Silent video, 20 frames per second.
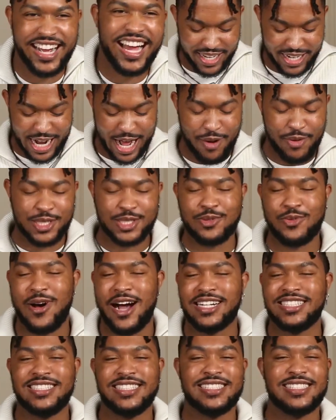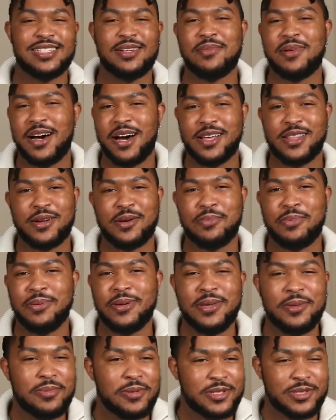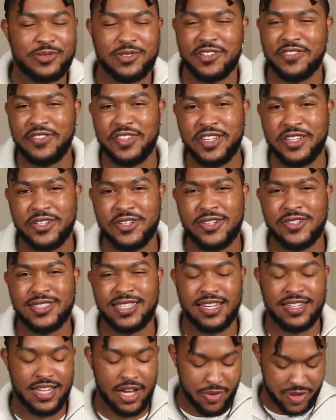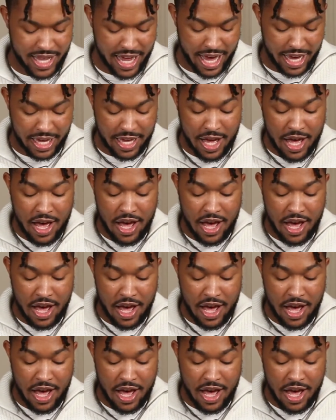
Then I was watching some other people's reviews and they were like,